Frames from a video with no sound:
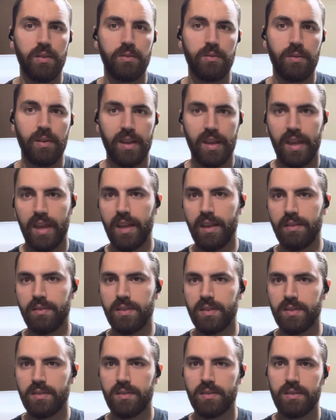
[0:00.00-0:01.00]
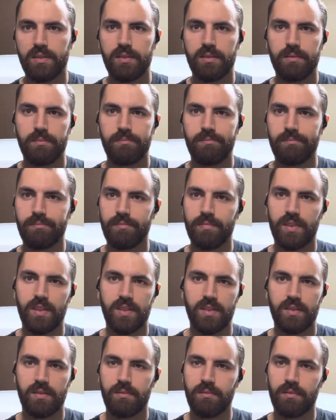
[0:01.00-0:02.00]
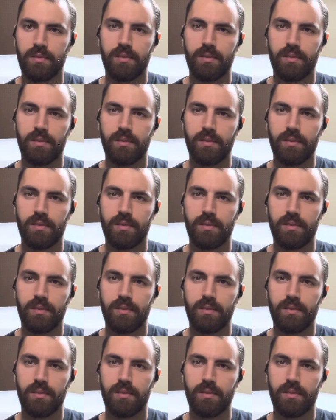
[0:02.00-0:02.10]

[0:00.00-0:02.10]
they're like, hey, this this